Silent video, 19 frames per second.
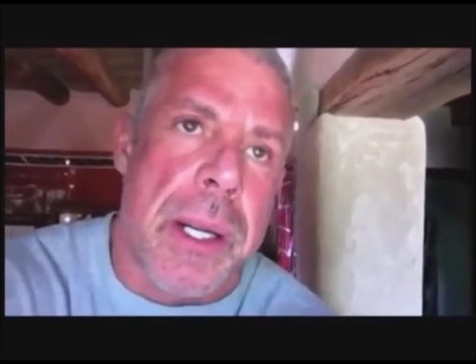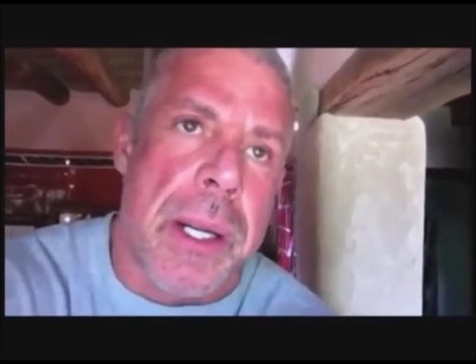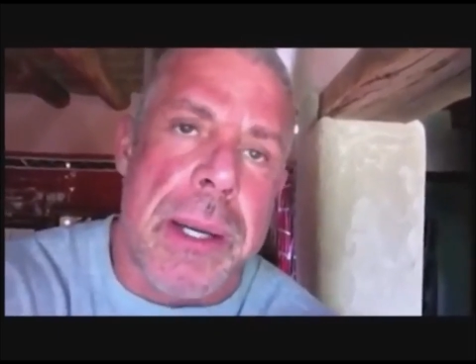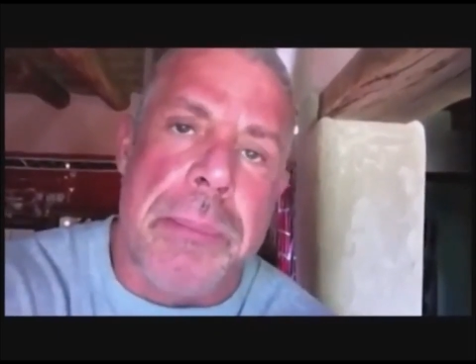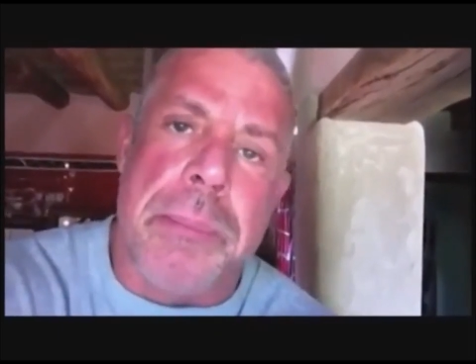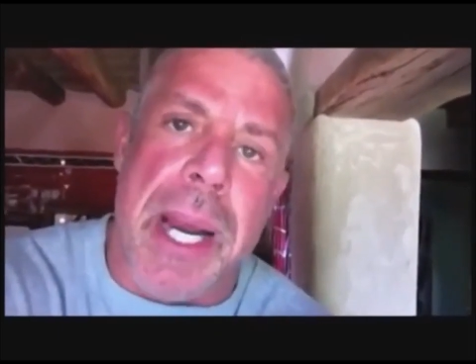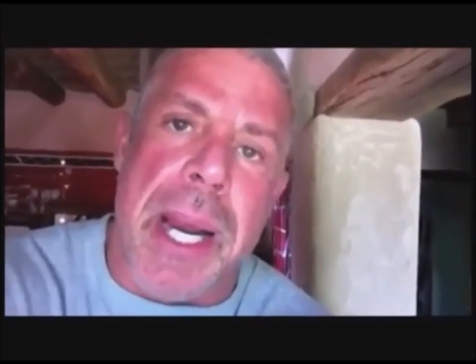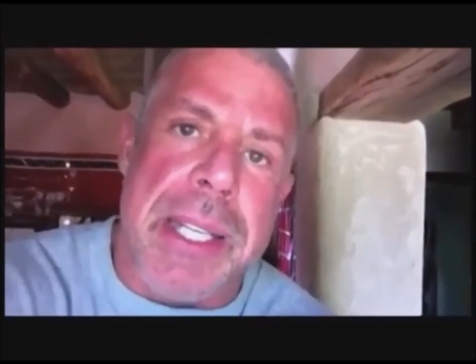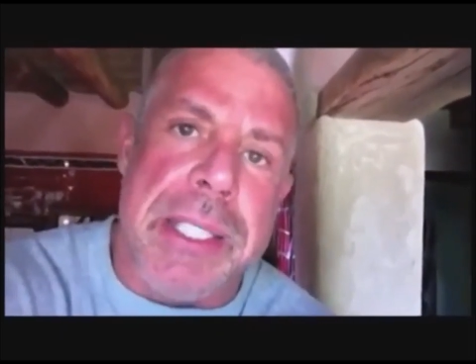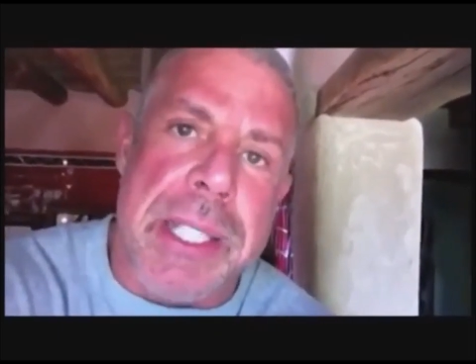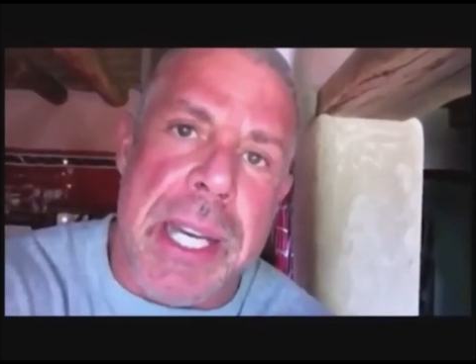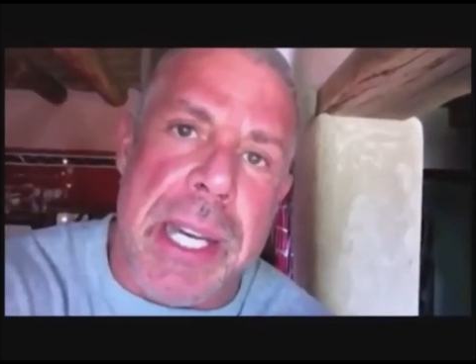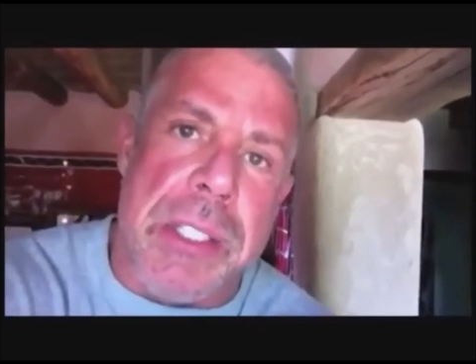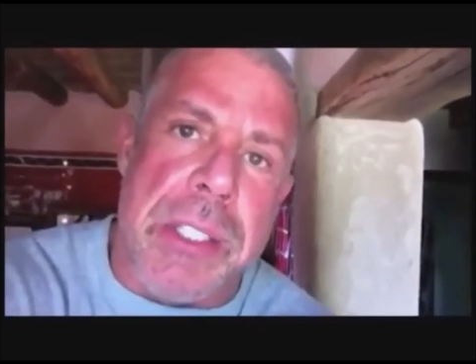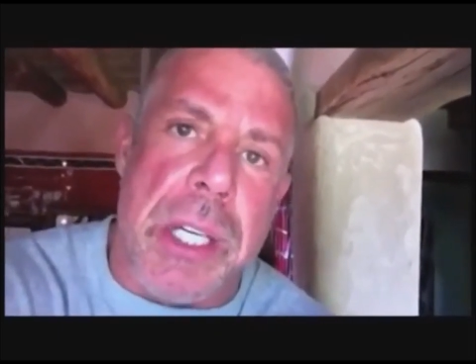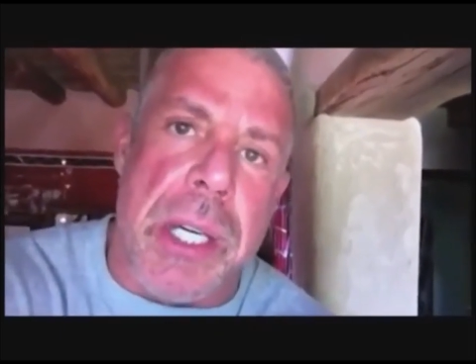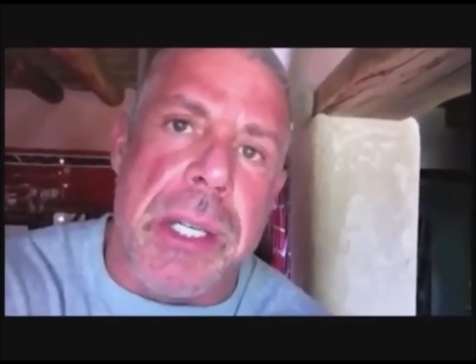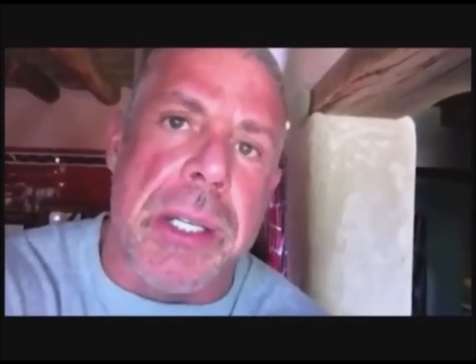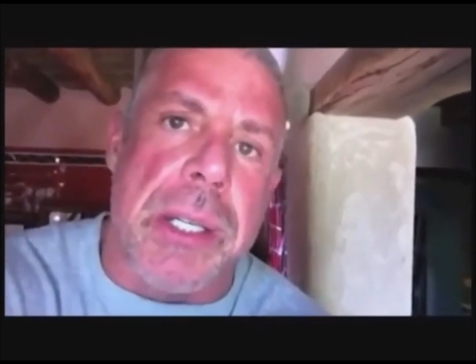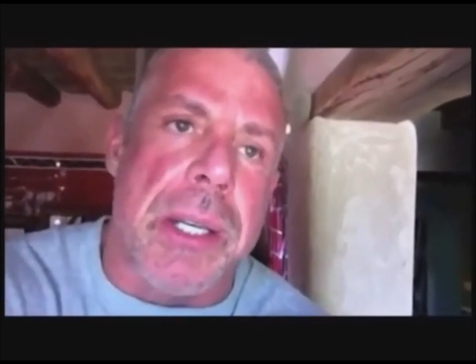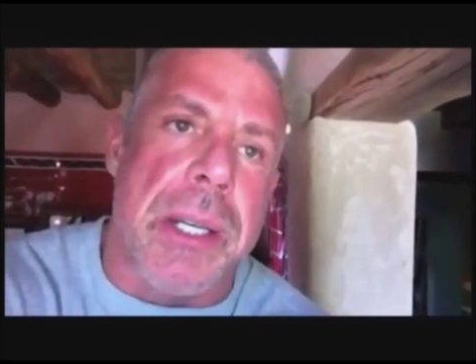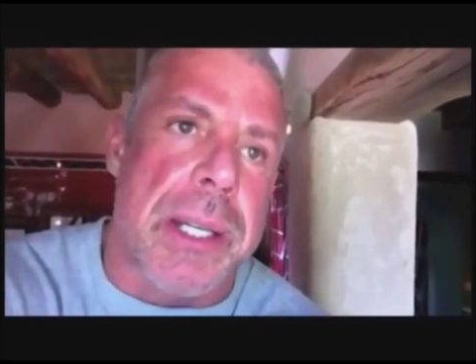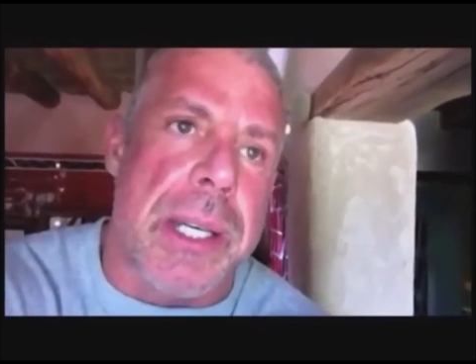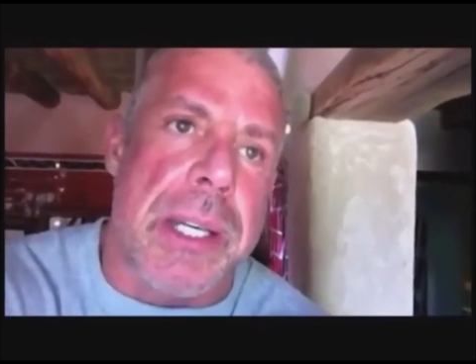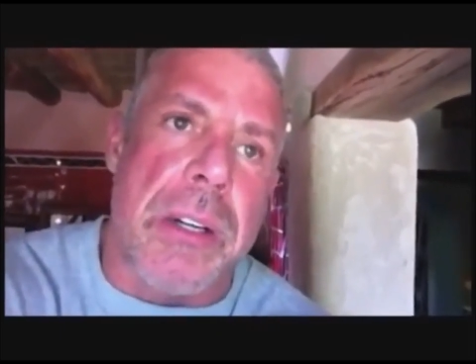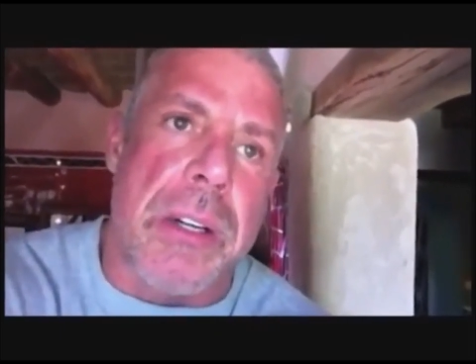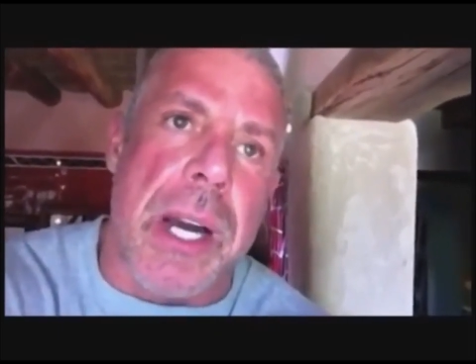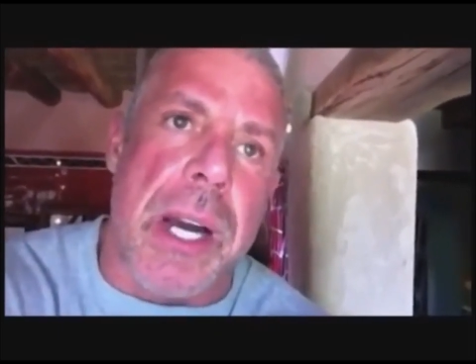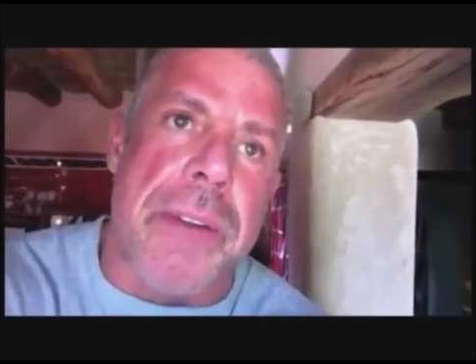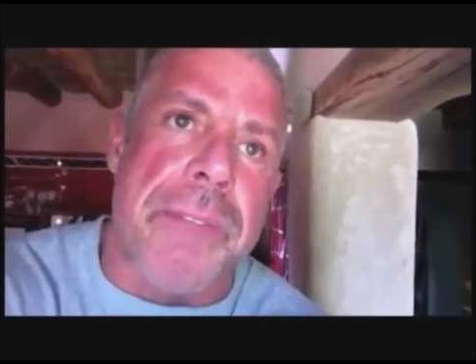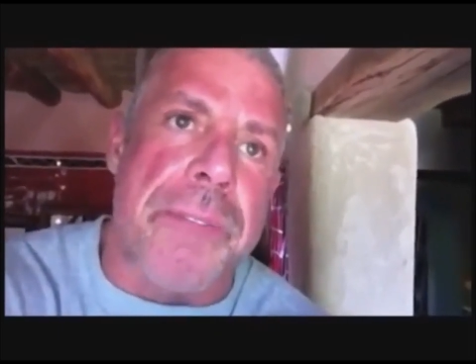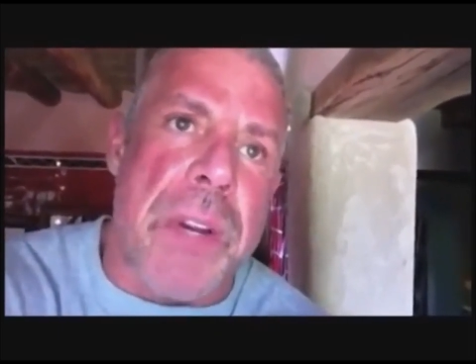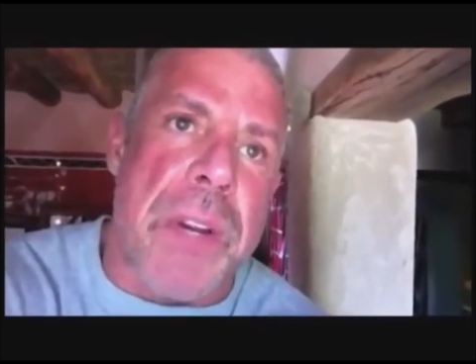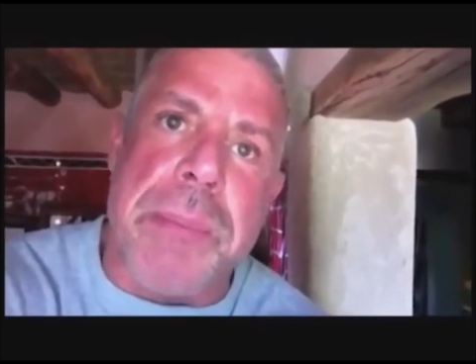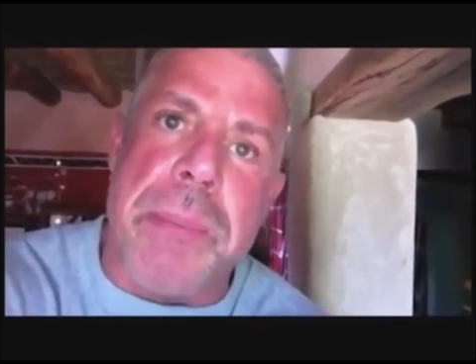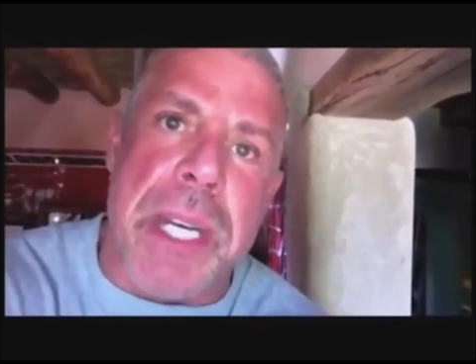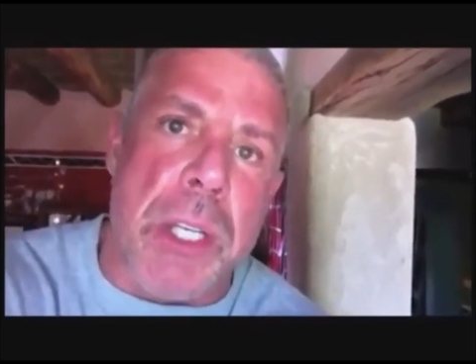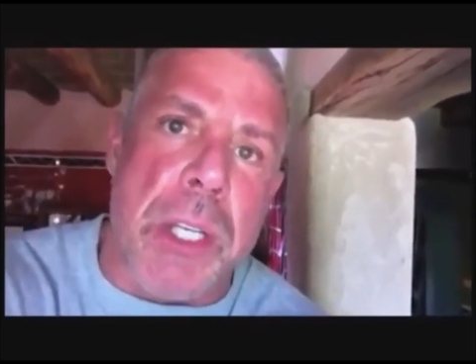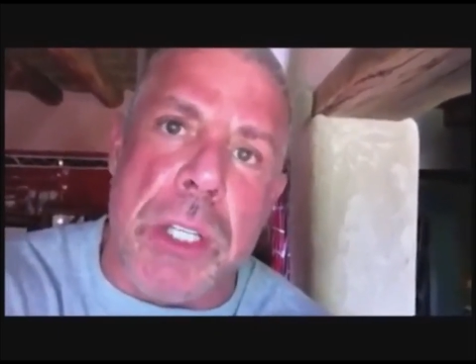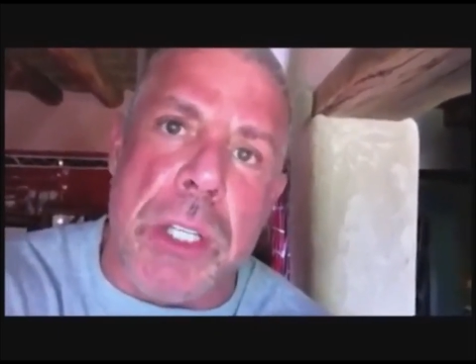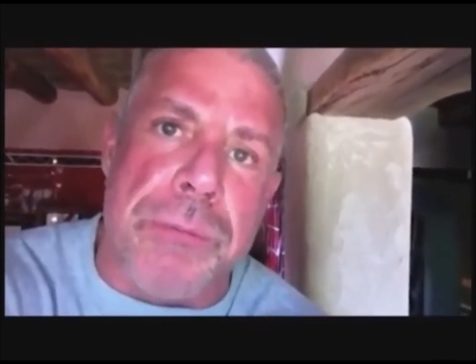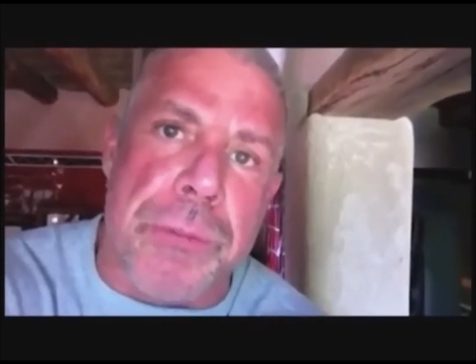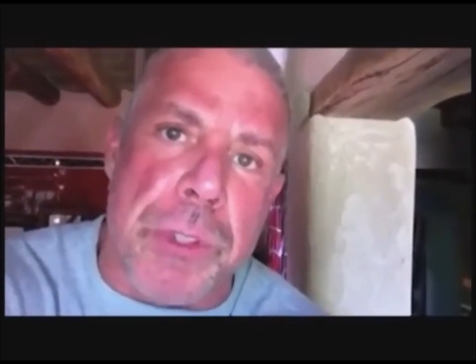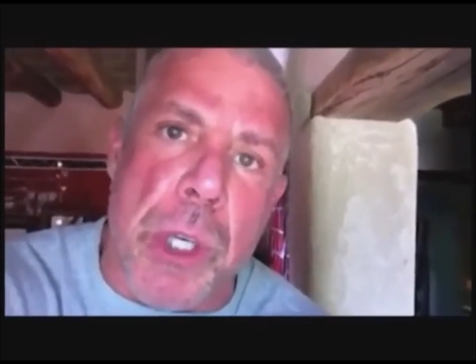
in my attention, then you got to feed me good